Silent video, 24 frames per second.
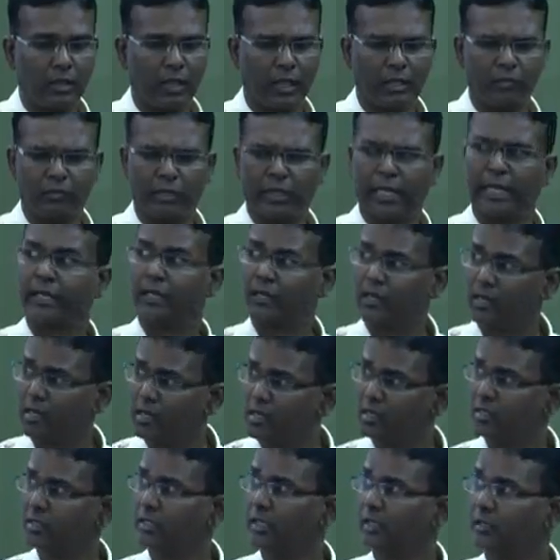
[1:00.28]
And when I
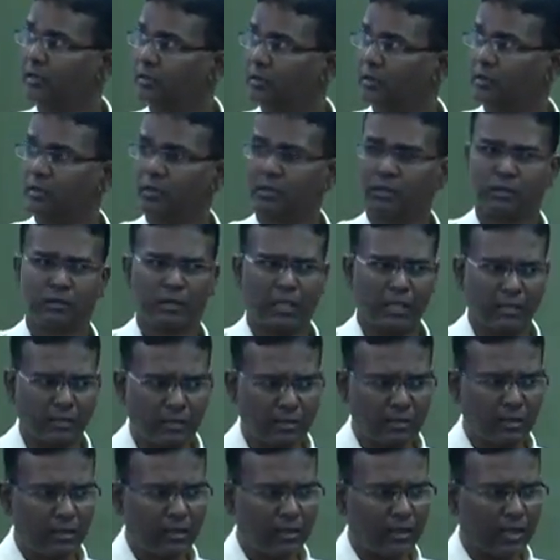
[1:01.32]
heard that
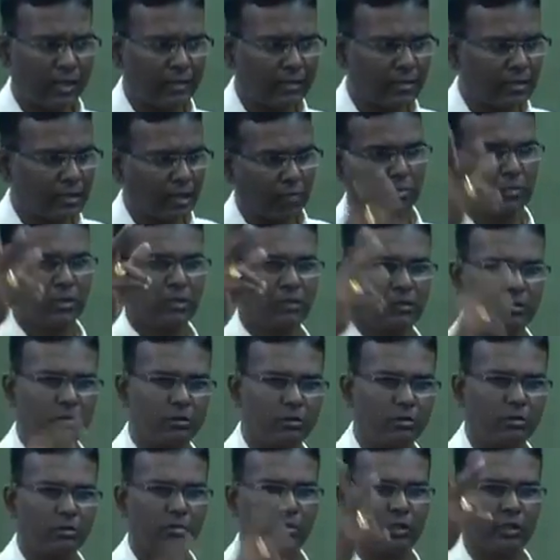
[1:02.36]
parsley has something to
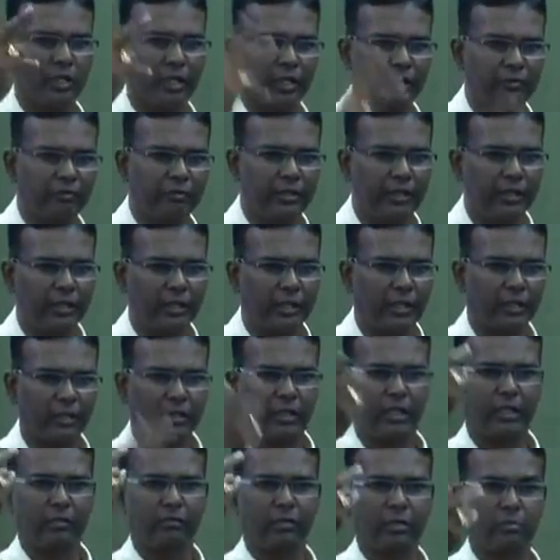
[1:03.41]
do with the FDA
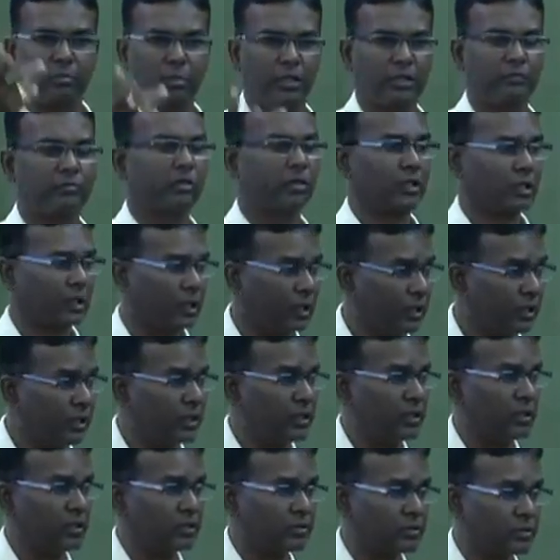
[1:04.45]
and they have applied for a
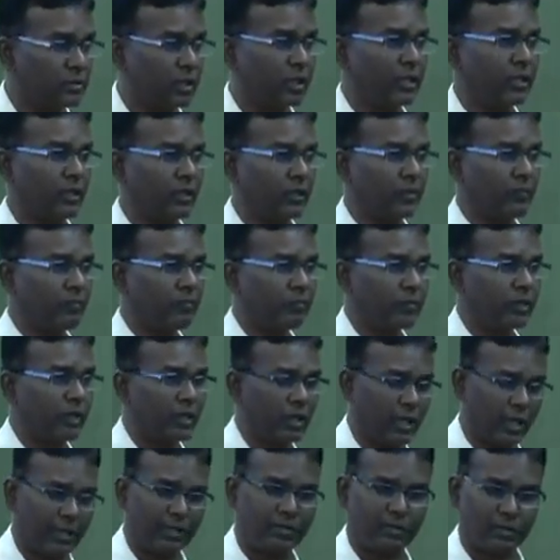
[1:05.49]
clinical trial,
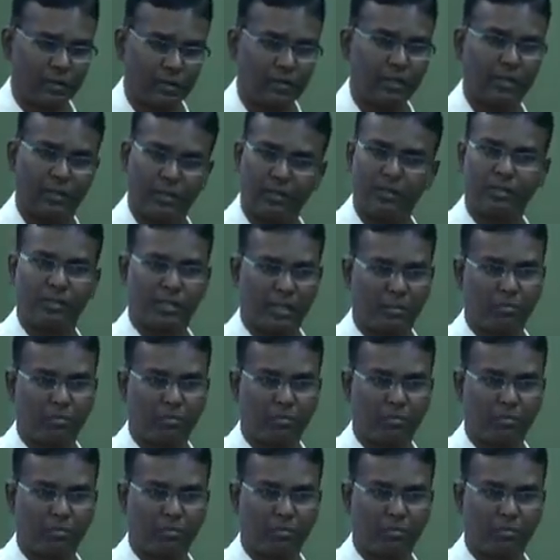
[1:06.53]
I said there is